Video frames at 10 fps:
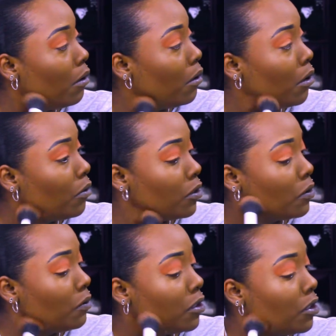no one's
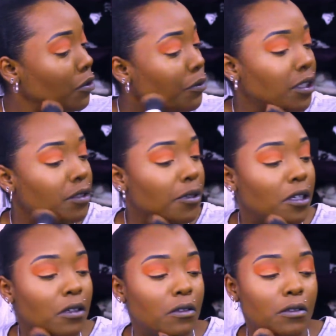talking to you, Bixby.
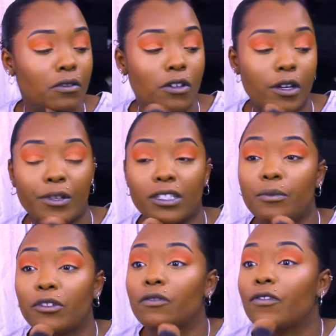Sorry, my
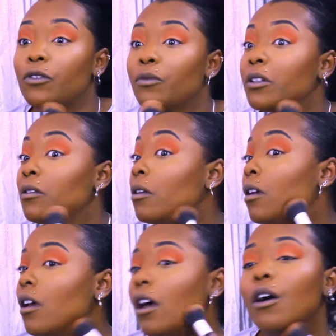Samsung phone,
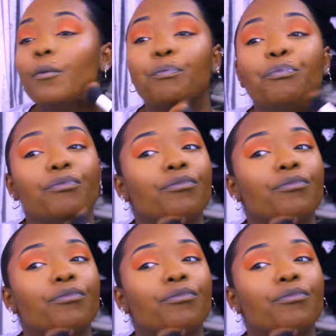man.